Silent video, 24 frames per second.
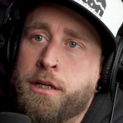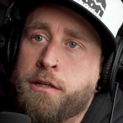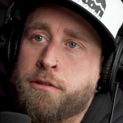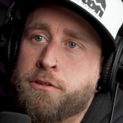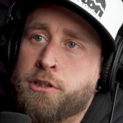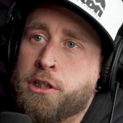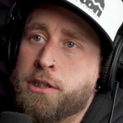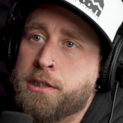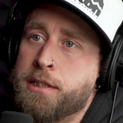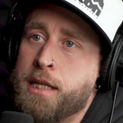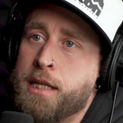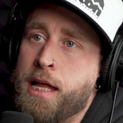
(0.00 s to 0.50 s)

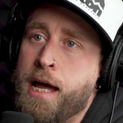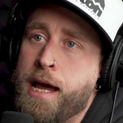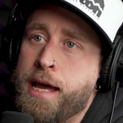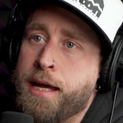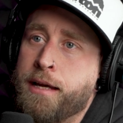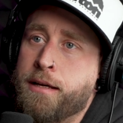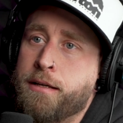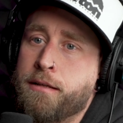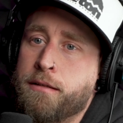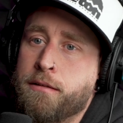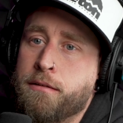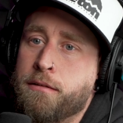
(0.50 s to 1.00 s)
Just
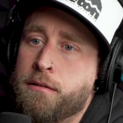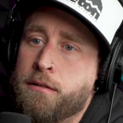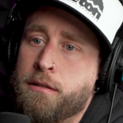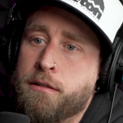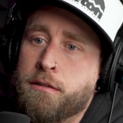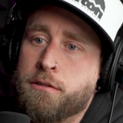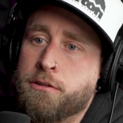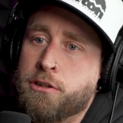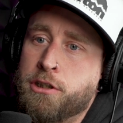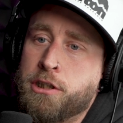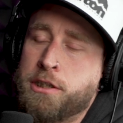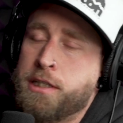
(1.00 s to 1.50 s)
like
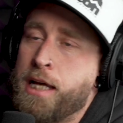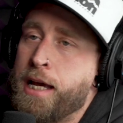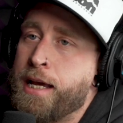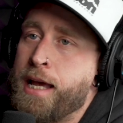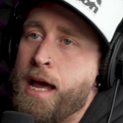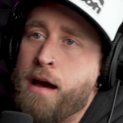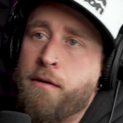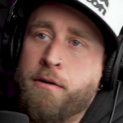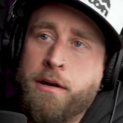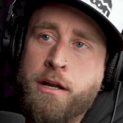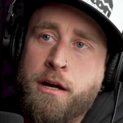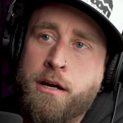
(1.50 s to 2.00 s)

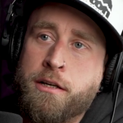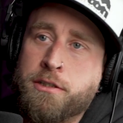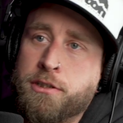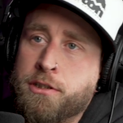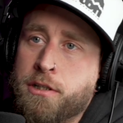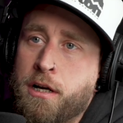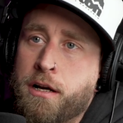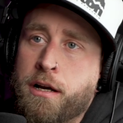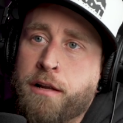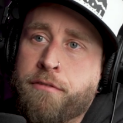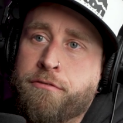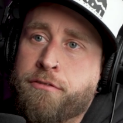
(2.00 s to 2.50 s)
how it all
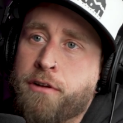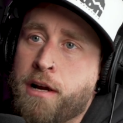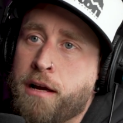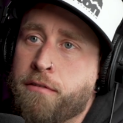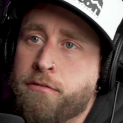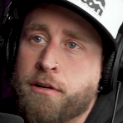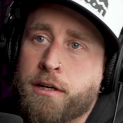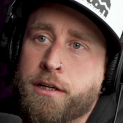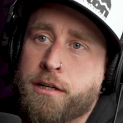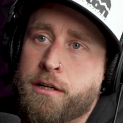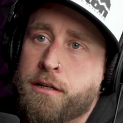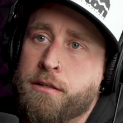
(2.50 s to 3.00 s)
started forever
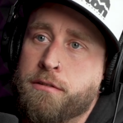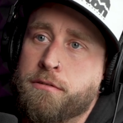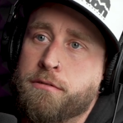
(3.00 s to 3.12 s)
ago.